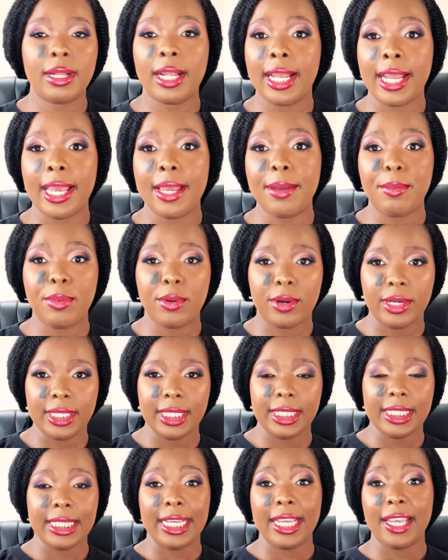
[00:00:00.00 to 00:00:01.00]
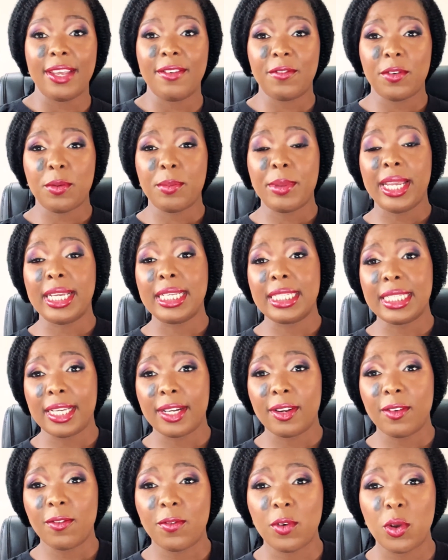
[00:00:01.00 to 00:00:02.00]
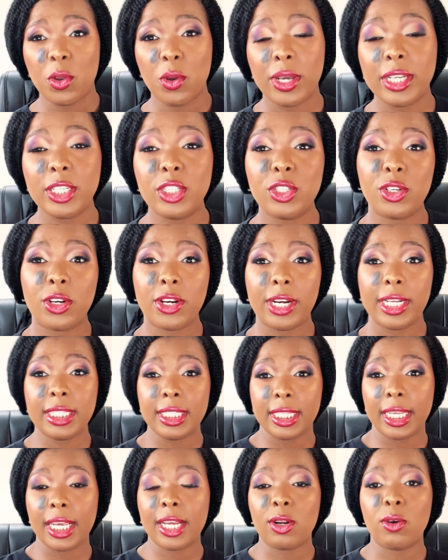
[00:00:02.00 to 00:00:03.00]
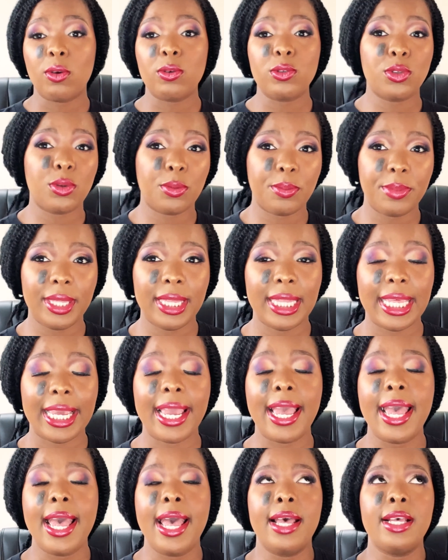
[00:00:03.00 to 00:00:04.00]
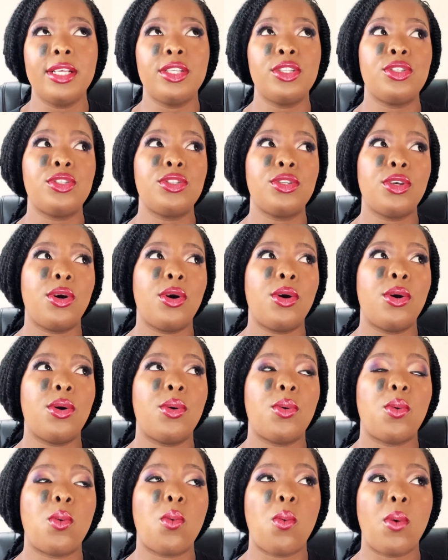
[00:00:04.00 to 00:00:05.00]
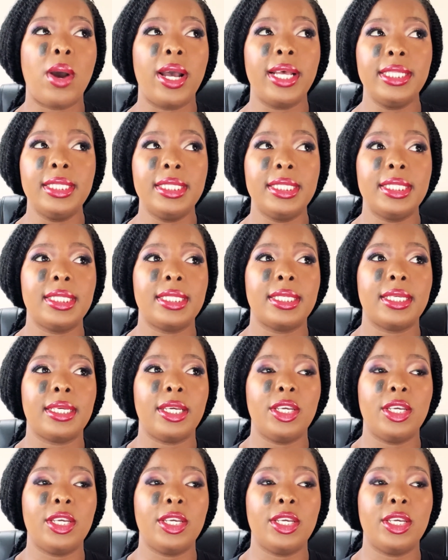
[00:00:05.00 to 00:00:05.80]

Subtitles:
claim processing information for your insurance can also be there. So once